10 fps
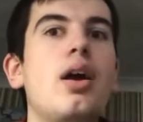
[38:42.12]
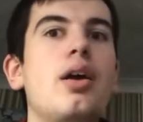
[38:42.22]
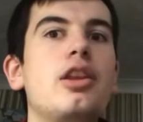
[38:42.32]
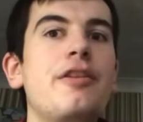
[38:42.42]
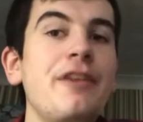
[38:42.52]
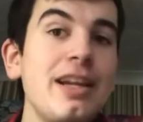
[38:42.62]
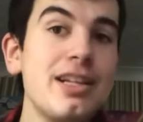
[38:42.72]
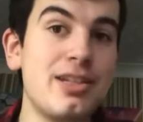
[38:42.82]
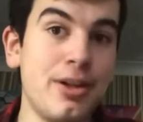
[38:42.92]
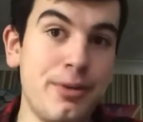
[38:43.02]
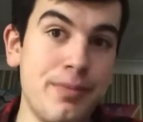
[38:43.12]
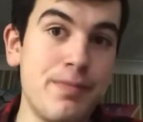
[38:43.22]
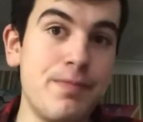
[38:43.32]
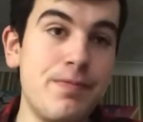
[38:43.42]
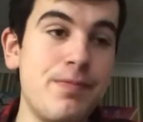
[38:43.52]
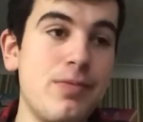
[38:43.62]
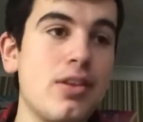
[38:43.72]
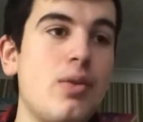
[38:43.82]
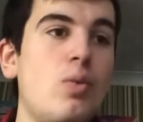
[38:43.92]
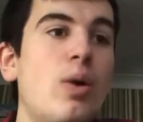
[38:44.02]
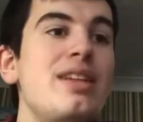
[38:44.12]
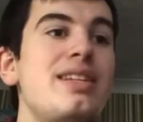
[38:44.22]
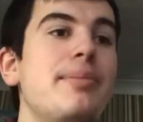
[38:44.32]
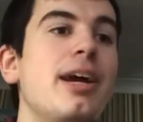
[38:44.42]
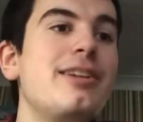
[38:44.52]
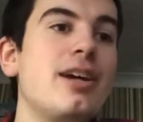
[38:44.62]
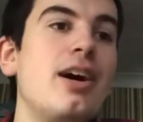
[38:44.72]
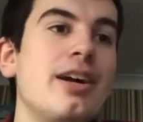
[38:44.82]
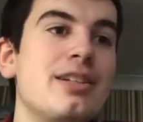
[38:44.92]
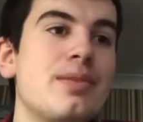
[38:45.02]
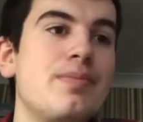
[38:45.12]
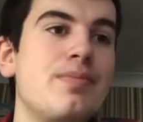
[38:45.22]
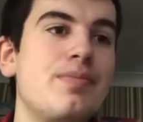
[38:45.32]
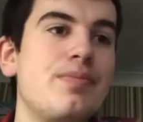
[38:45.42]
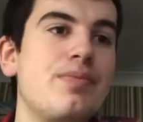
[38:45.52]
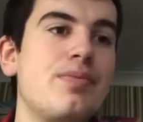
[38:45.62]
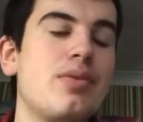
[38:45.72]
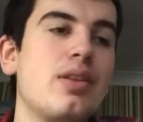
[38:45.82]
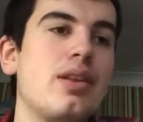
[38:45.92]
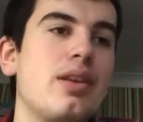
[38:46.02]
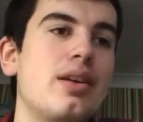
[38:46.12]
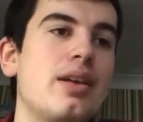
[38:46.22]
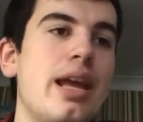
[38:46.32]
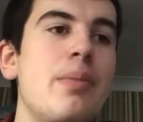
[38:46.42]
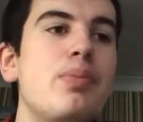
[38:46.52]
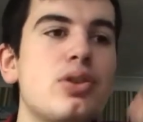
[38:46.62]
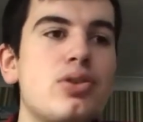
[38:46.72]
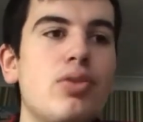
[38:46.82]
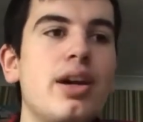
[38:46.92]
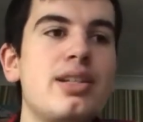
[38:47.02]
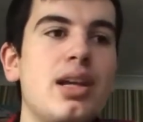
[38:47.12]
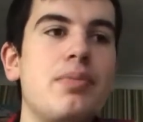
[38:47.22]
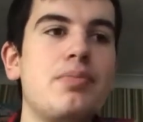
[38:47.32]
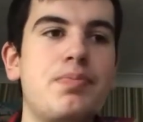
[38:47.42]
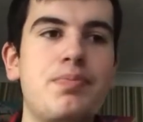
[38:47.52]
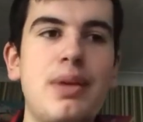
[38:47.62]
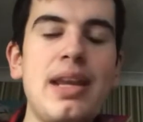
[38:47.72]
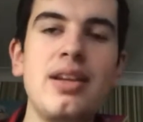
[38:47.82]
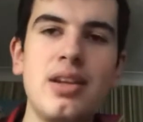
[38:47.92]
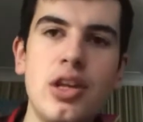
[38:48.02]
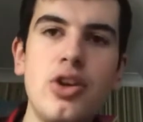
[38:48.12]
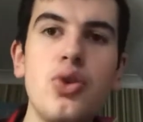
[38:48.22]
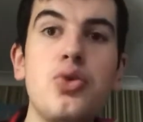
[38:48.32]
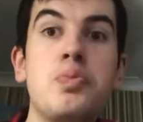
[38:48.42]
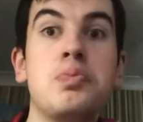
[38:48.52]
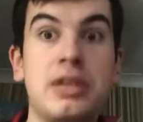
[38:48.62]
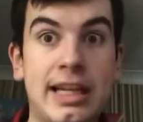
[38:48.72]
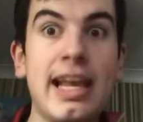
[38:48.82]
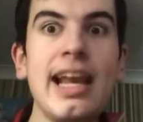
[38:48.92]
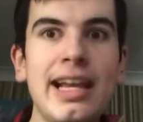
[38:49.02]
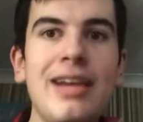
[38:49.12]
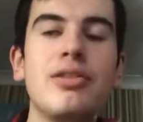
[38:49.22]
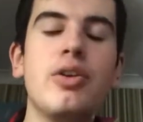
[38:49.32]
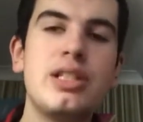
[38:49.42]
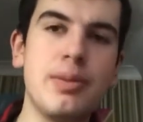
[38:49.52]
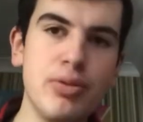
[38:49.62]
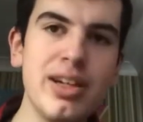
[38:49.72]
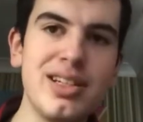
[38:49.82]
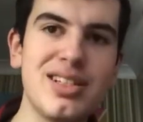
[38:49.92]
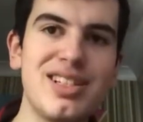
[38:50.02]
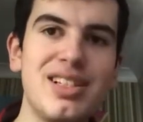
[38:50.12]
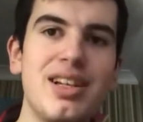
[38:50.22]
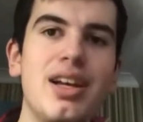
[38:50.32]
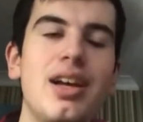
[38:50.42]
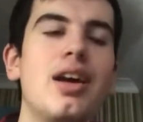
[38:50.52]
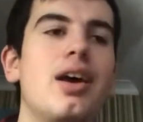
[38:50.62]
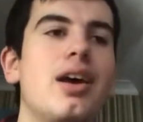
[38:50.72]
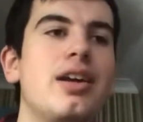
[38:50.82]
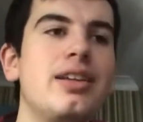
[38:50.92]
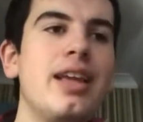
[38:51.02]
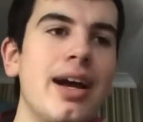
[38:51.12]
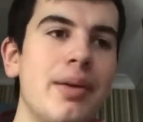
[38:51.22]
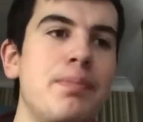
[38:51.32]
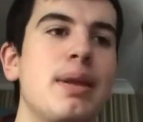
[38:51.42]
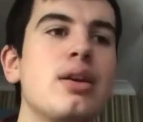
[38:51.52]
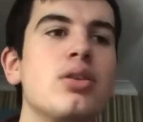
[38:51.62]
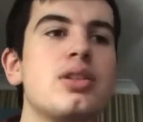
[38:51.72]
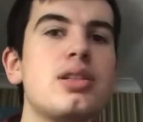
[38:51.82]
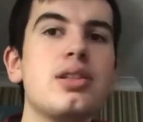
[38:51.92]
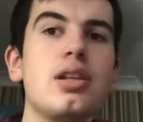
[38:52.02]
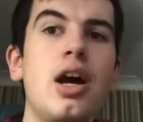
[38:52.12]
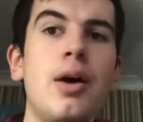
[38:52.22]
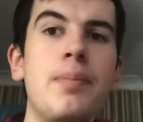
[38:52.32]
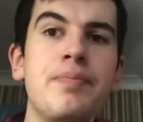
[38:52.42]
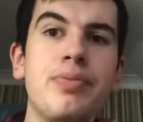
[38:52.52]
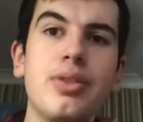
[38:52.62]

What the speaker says: The thing is, though, when Demon Knight died, Impus rise up being the new king, even though he's the prince. Yeah, because going